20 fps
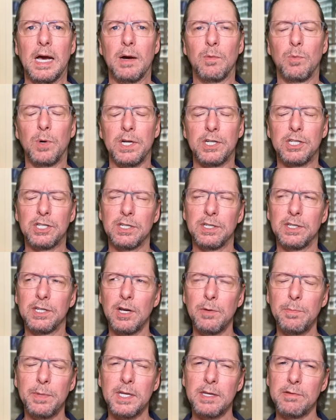which
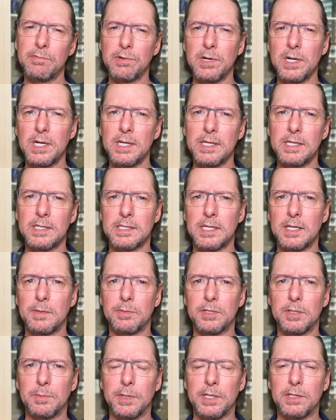nobody really
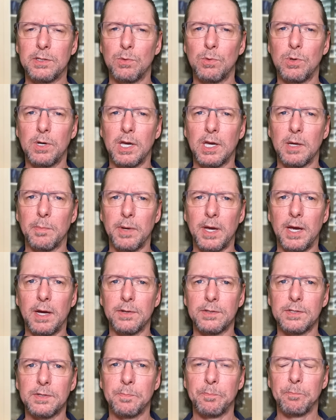seems to be talking
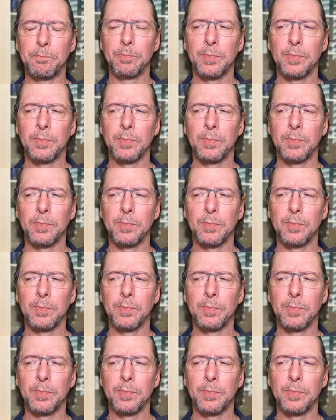about,